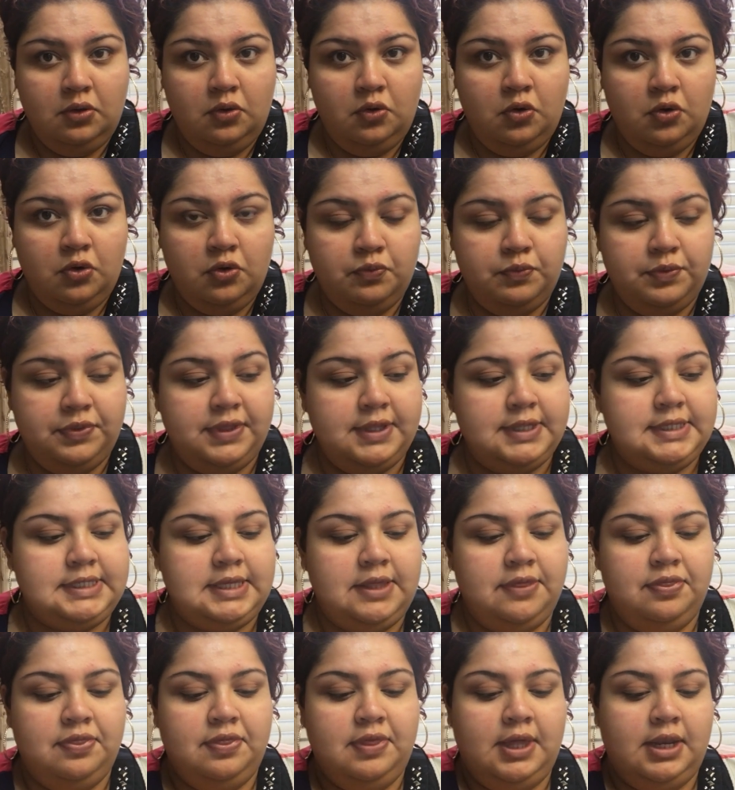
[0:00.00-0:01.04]
or with a
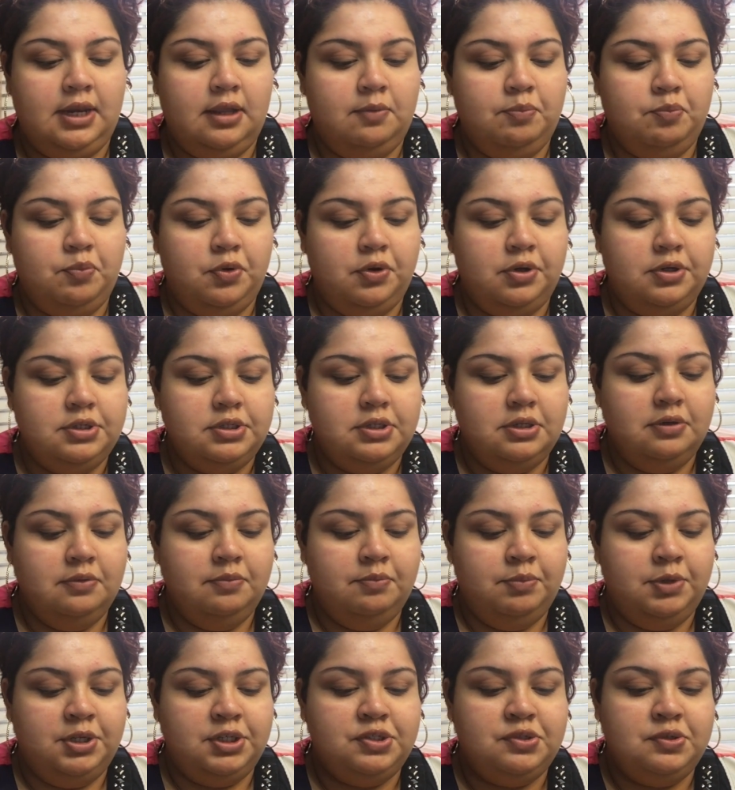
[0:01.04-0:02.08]
synthetic brush,
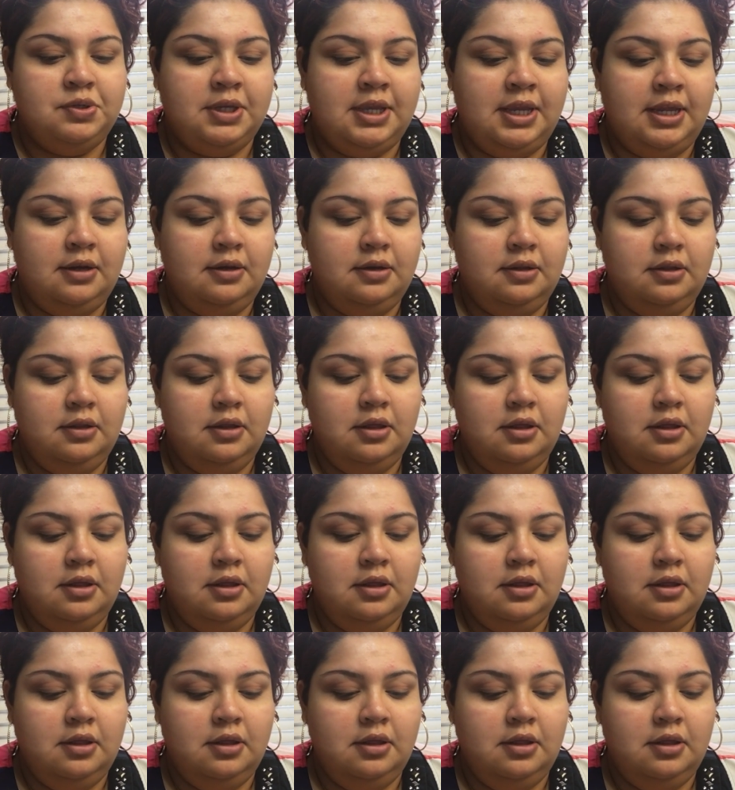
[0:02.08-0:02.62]
but you get